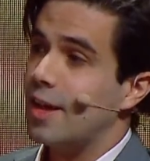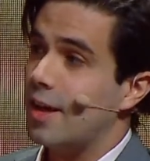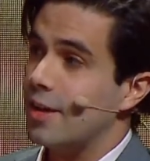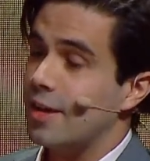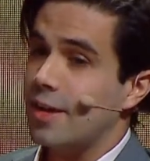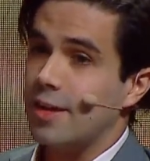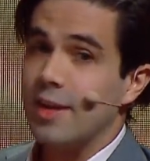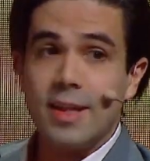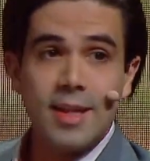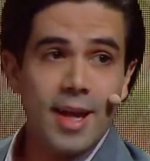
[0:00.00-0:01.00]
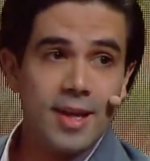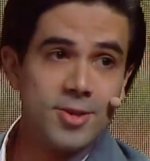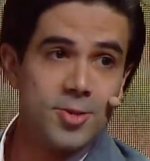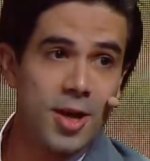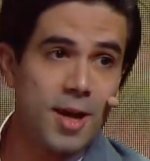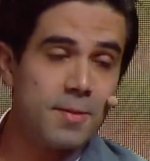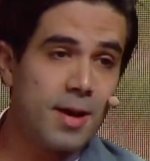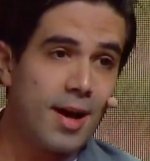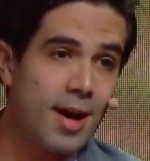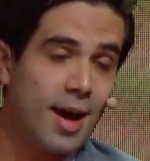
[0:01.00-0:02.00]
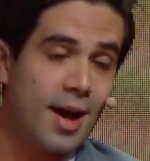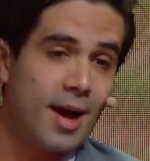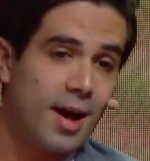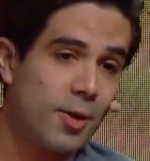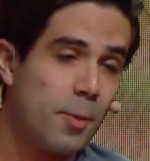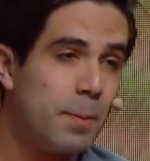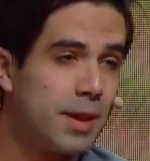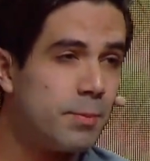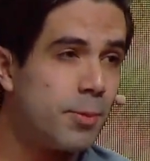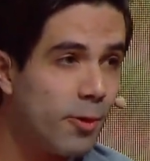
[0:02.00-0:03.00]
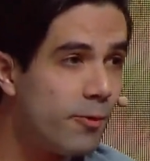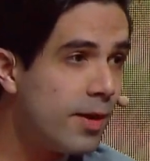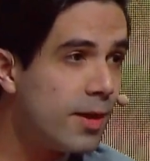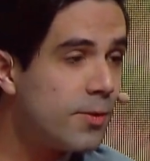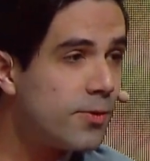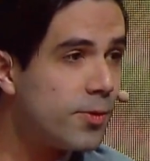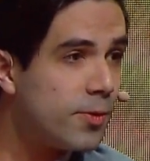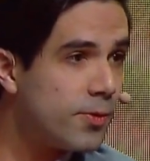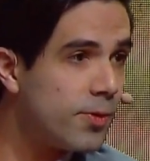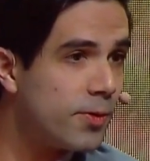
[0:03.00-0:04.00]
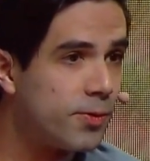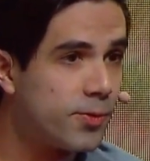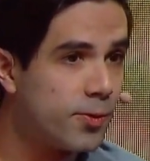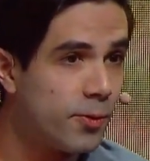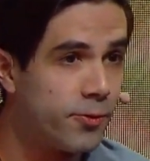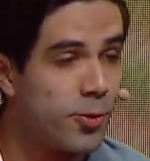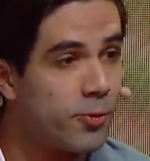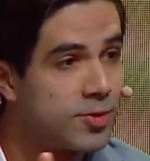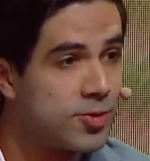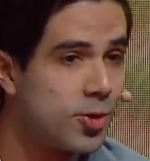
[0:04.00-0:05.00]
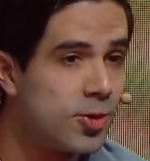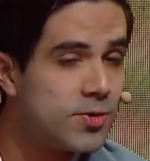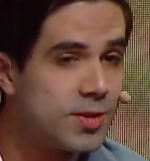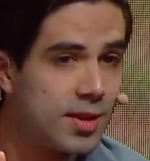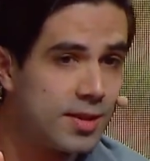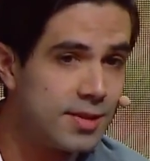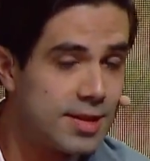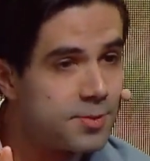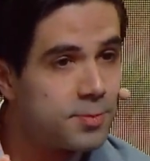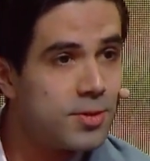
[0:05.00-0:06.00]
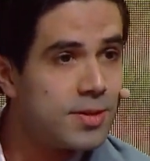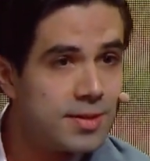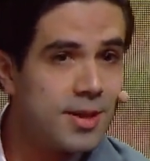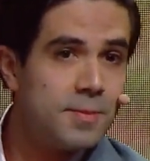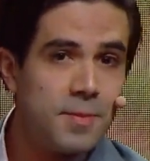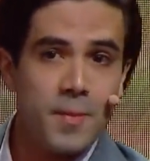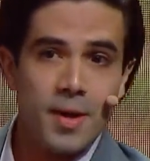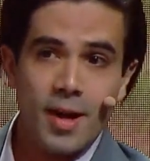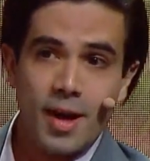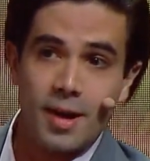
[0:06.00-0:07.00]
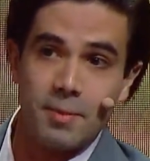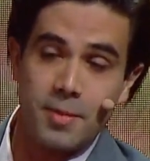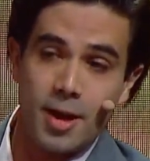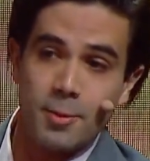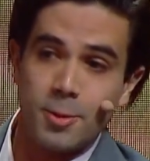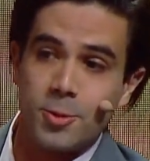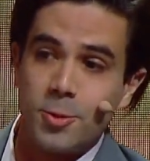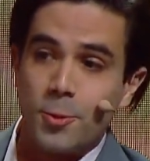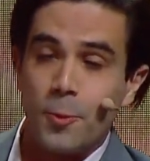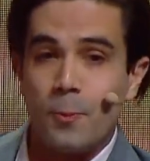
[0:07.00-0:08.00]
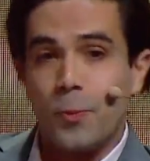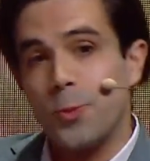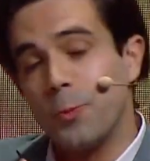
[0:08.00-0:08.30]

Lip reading: And the idea is to have a complete profile of your physiology at this point in time, and be able to